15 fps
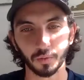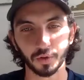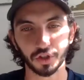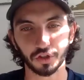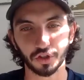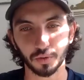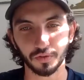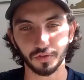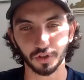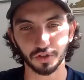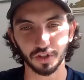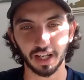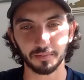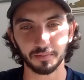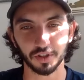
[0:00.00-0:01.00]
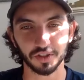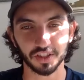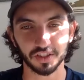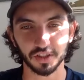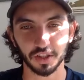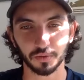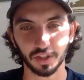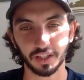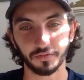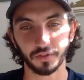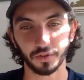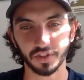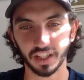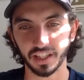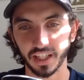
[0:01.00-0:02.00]
would you do with your time once it's sold, if you
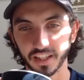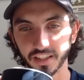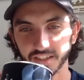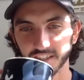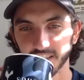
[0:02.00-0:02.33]
say yes?